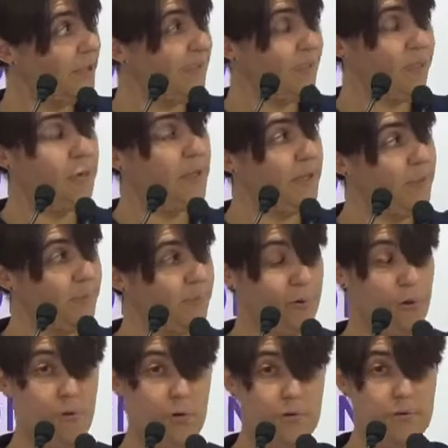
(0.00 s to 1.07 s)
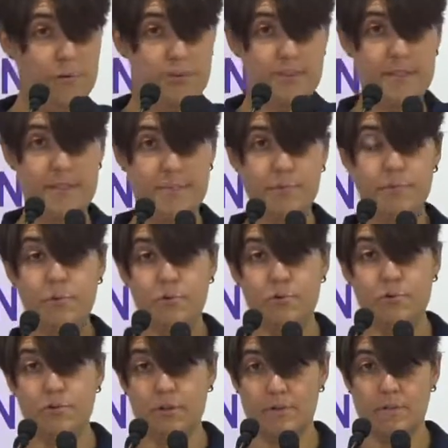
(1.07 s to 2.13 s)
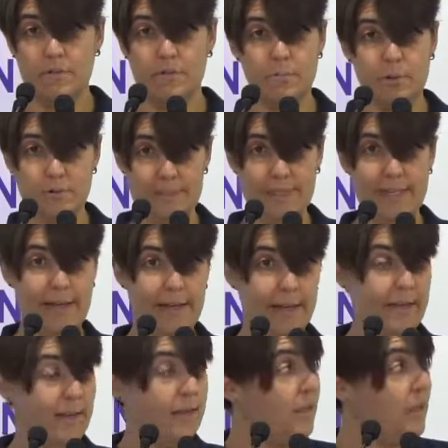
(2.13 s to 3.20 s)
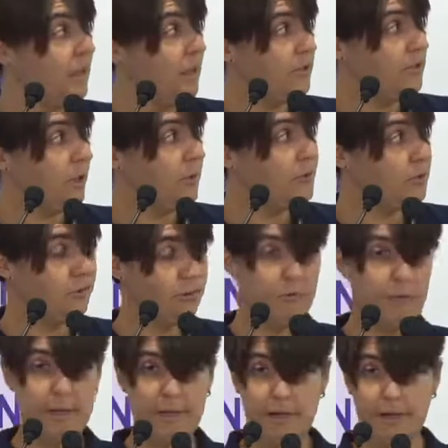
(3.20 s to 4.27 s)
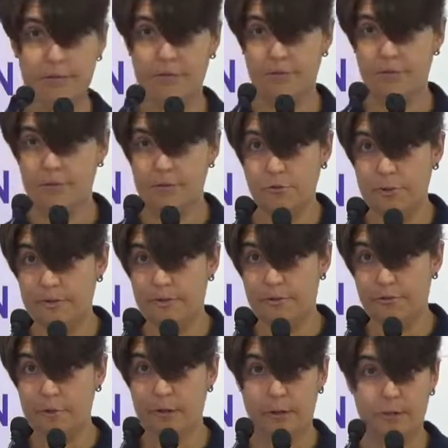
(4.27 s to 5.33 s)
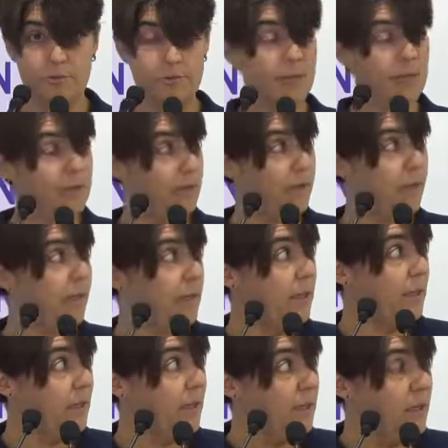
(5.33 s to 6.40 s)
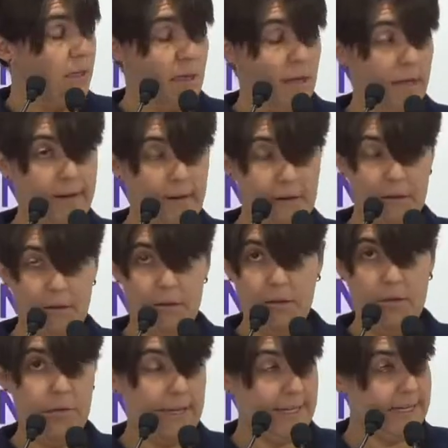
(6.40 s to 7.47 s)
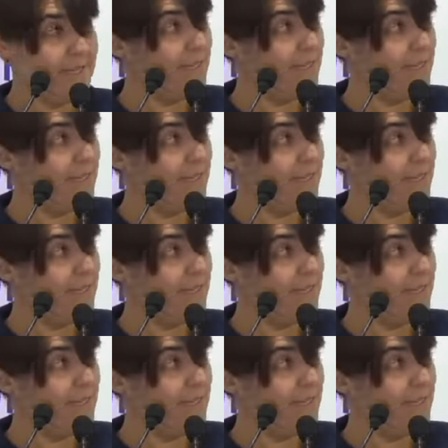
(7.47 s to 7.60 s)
we prolong this blue dotted line up to 2300, okay, and you can see the